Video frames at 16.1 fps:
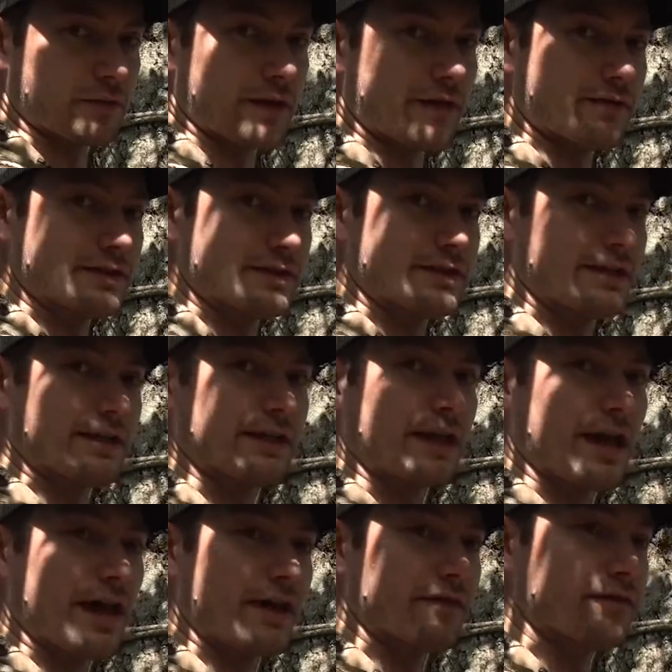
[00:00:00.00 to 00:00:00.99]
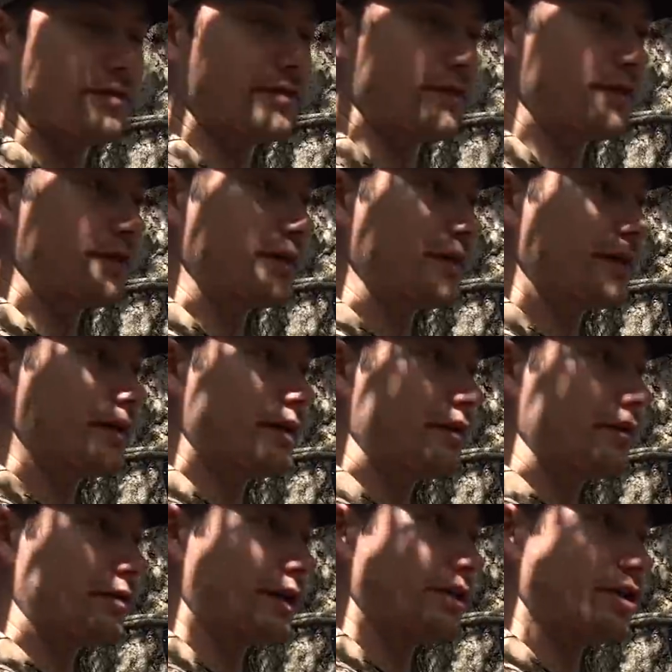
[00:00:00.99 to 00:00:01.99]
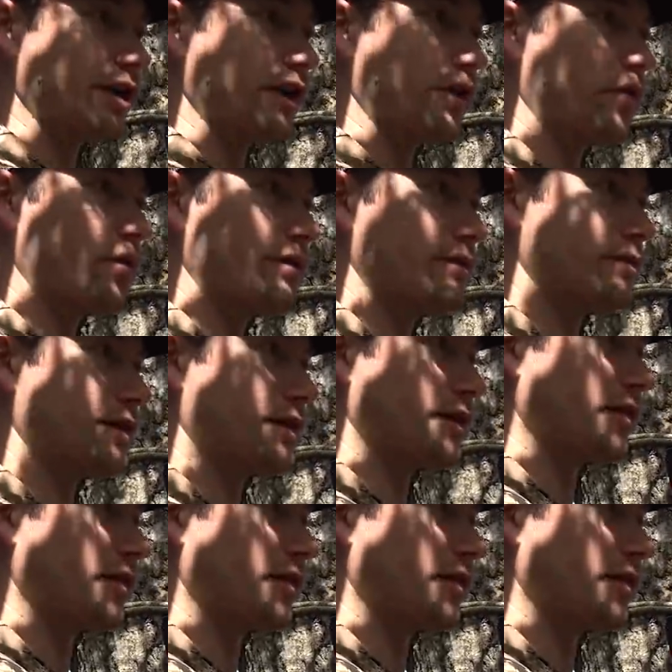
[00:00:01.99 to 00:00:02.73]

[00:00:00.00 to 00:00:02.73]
that we haven't seen a lot of fresh acorns on